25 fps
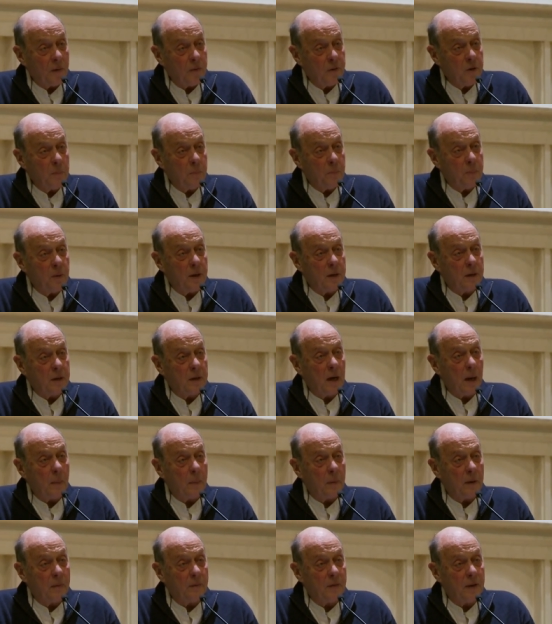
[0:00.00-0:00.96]
If you put a
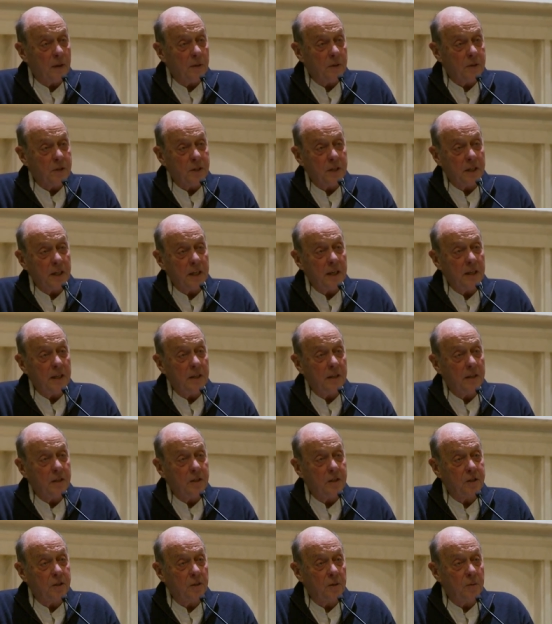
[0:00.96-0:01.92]
couple of those
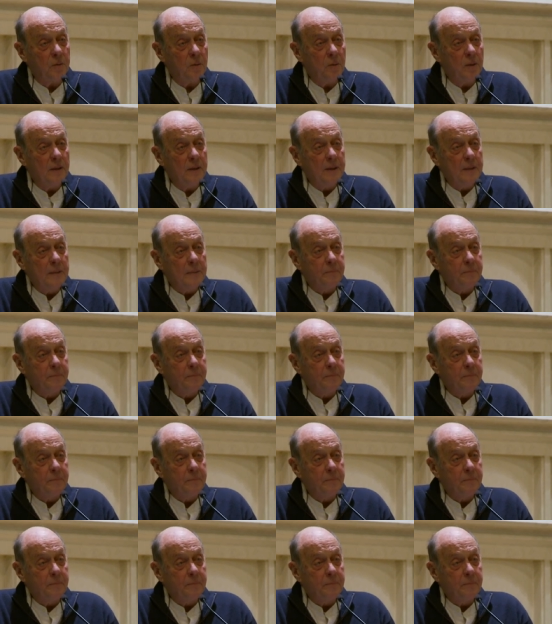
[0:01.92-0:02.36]
into